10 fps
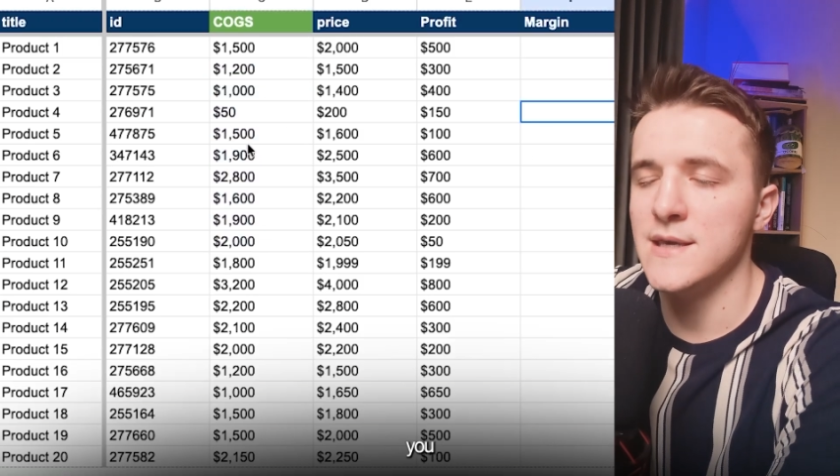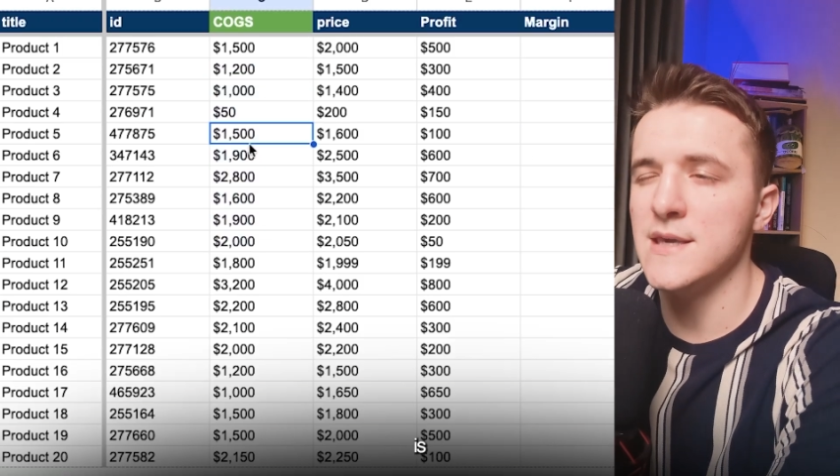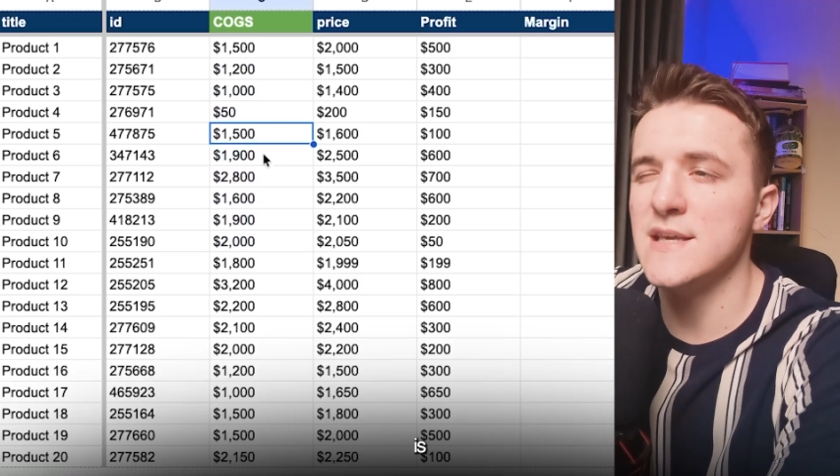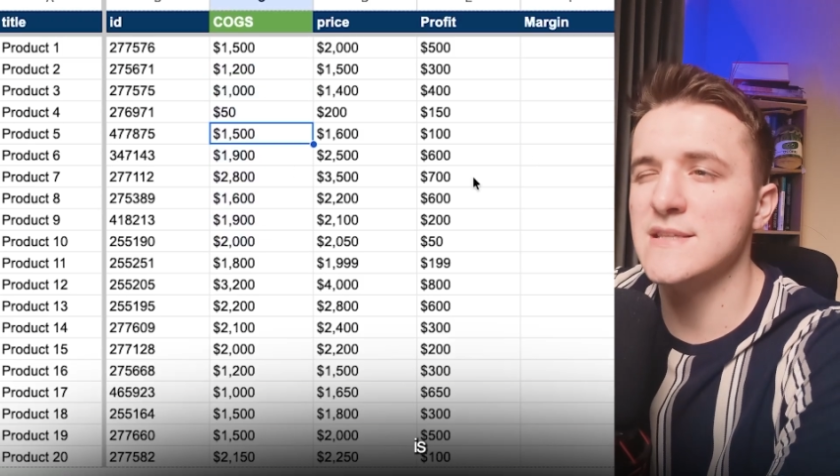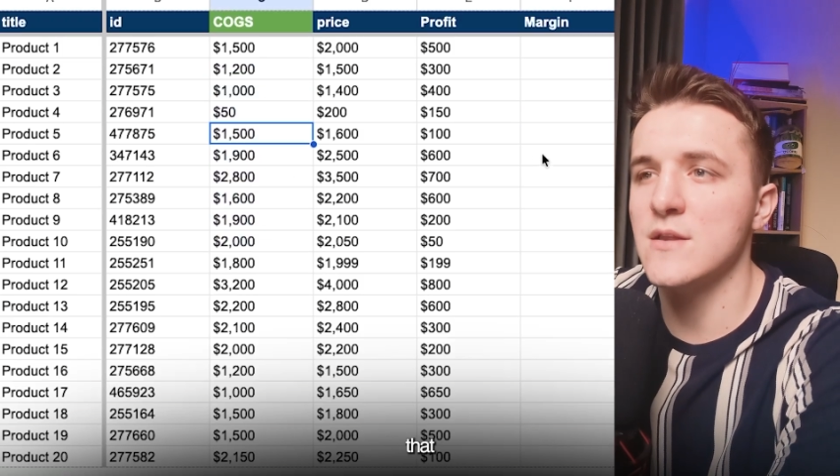
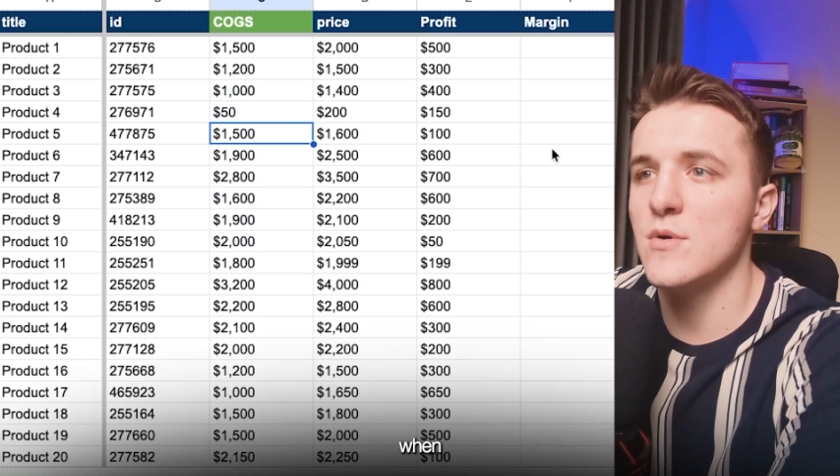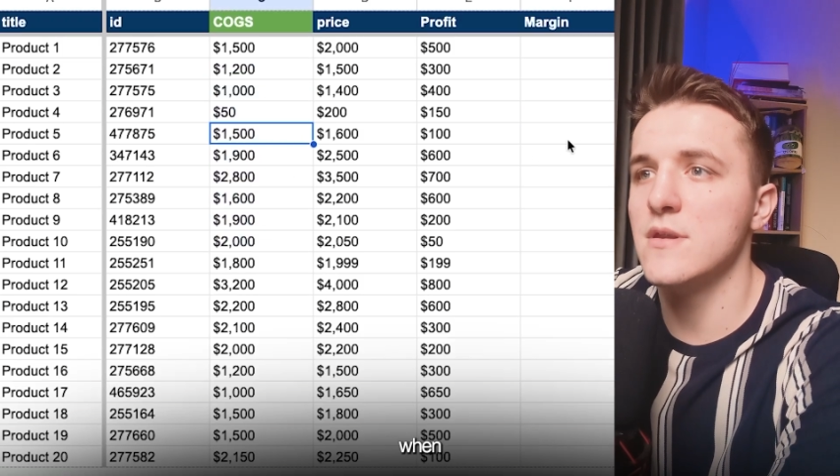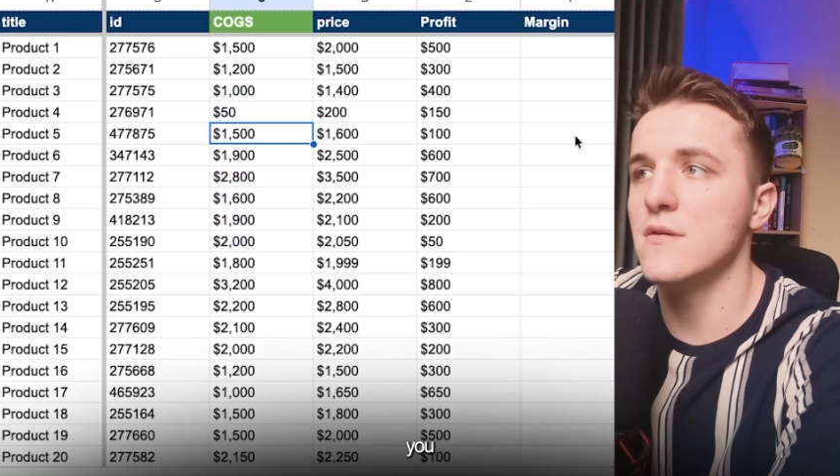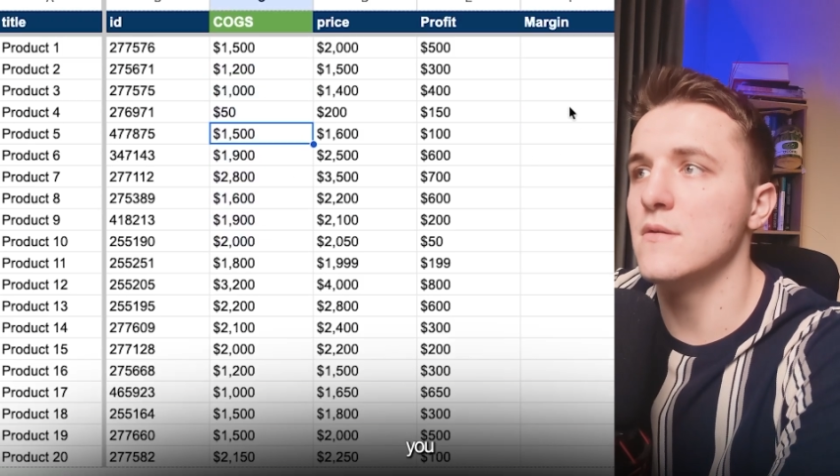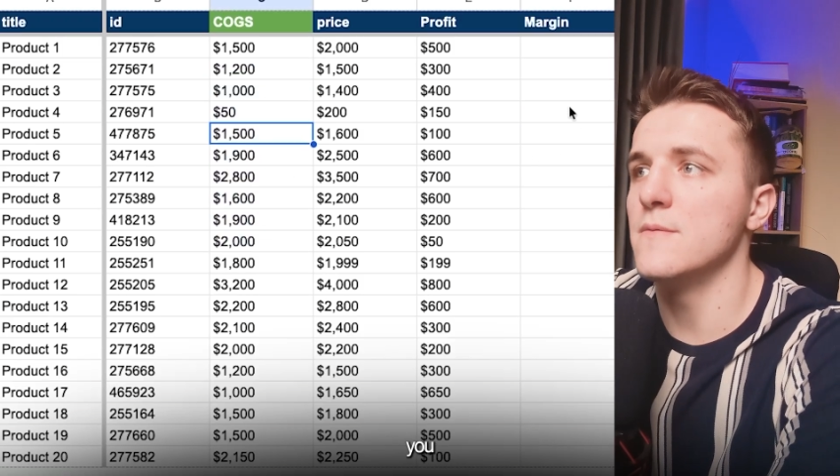is that
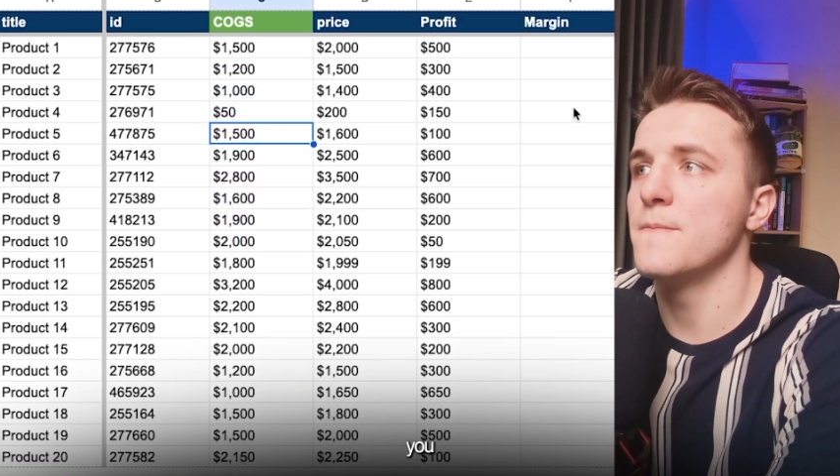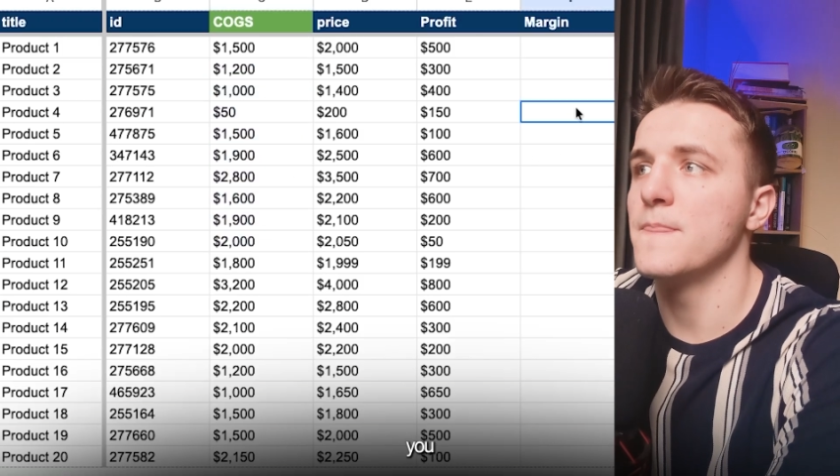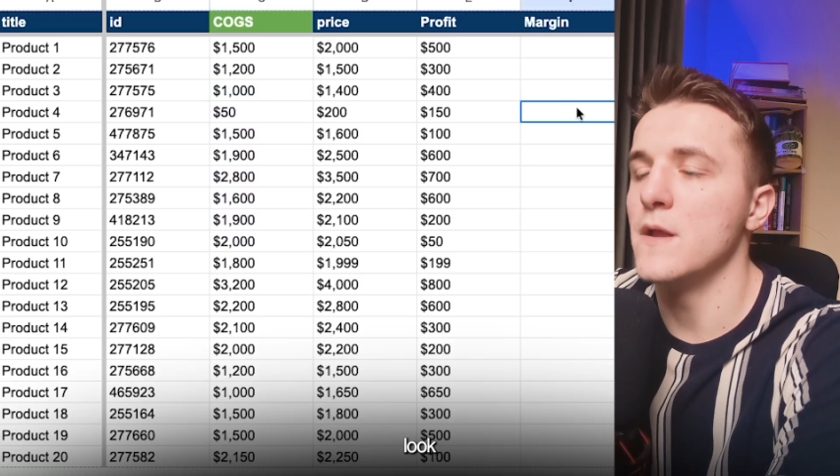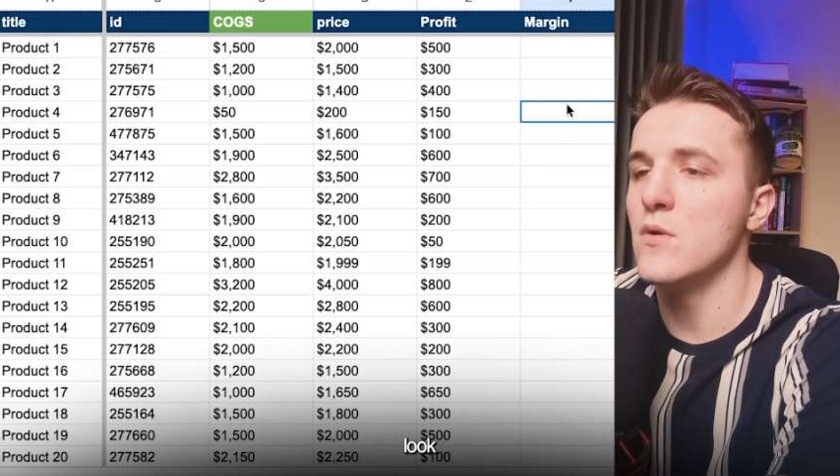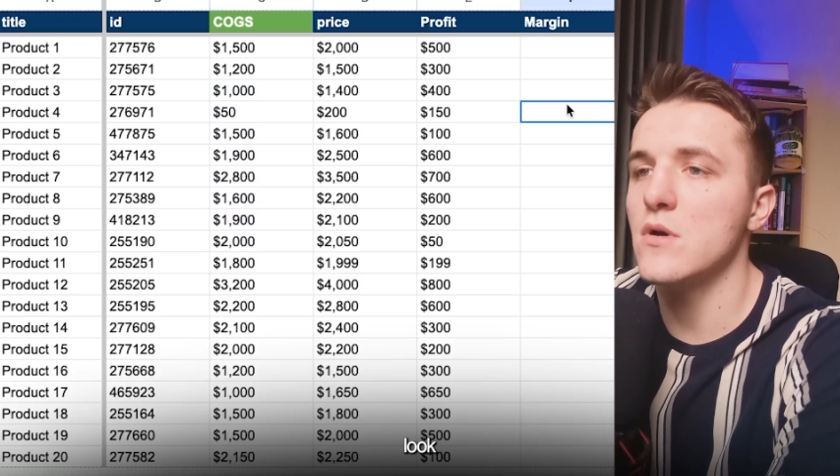when you
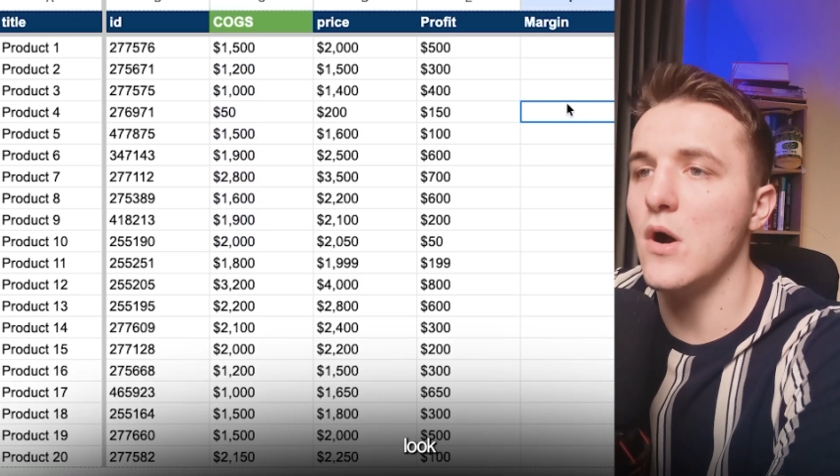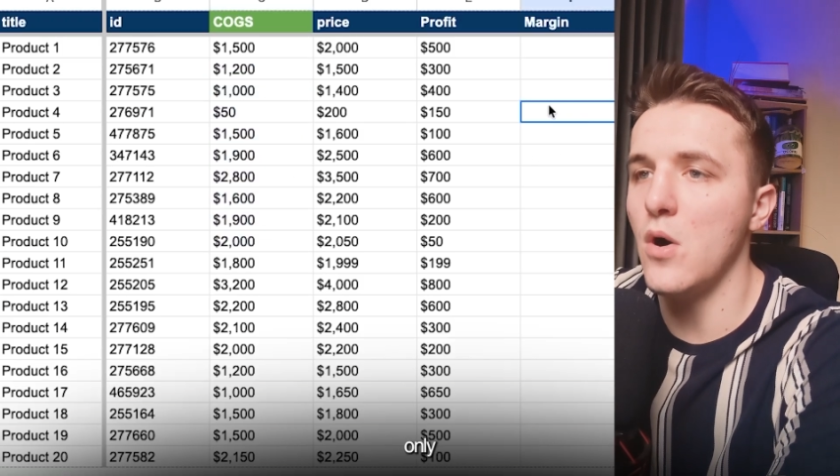look